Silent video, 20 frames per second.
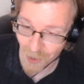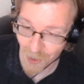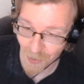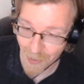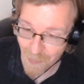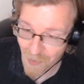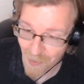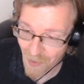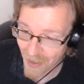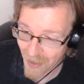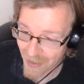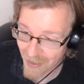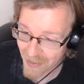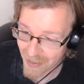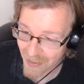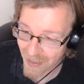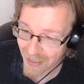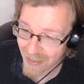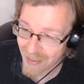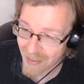script
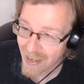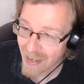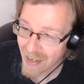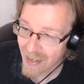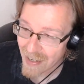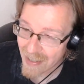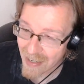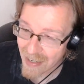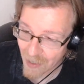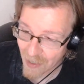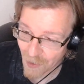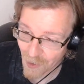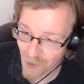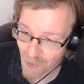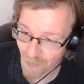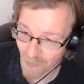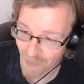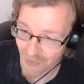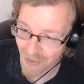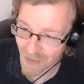that uh,
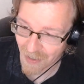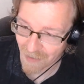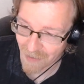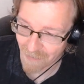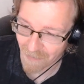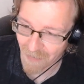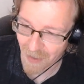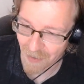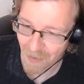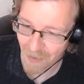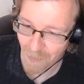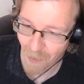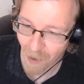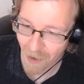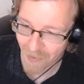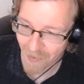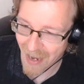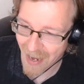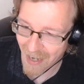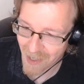deals the the
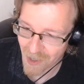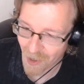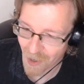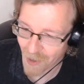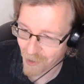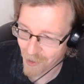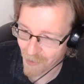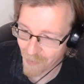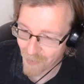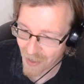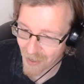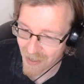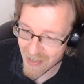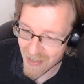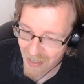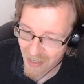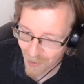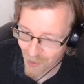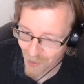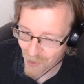part of the Axanar script
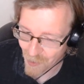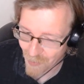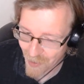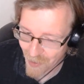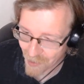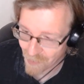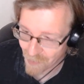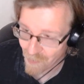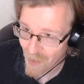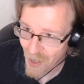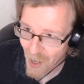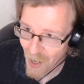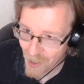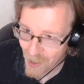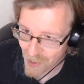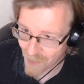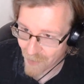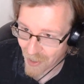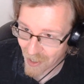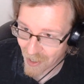that deals with
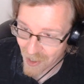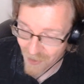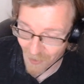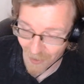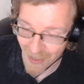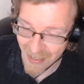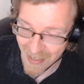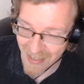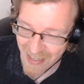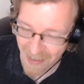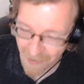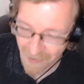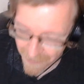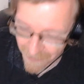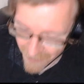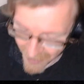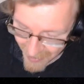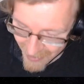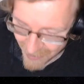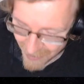something that's very
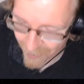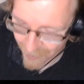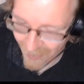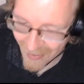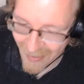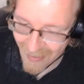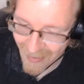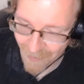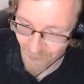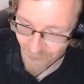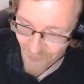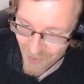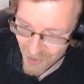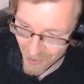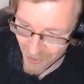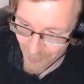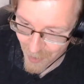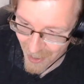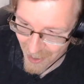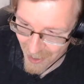definitively
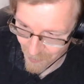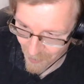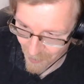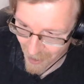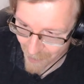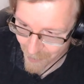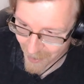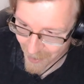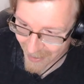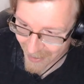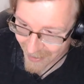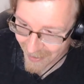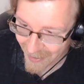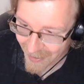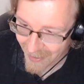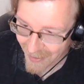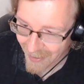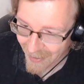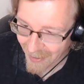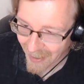C B S property.
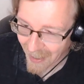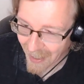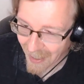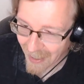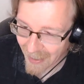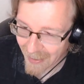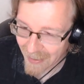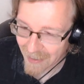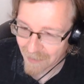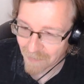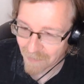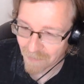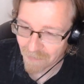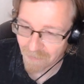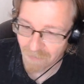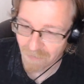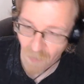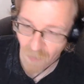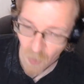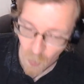Uh,
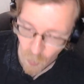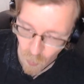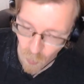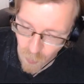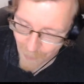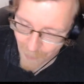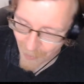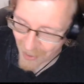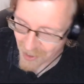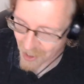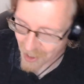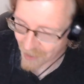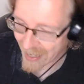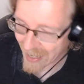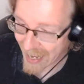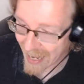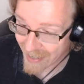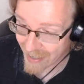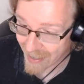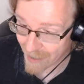we
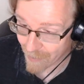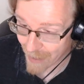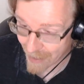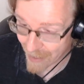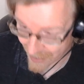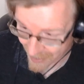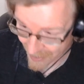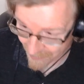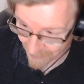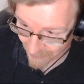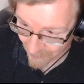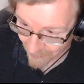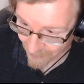basically edited around it.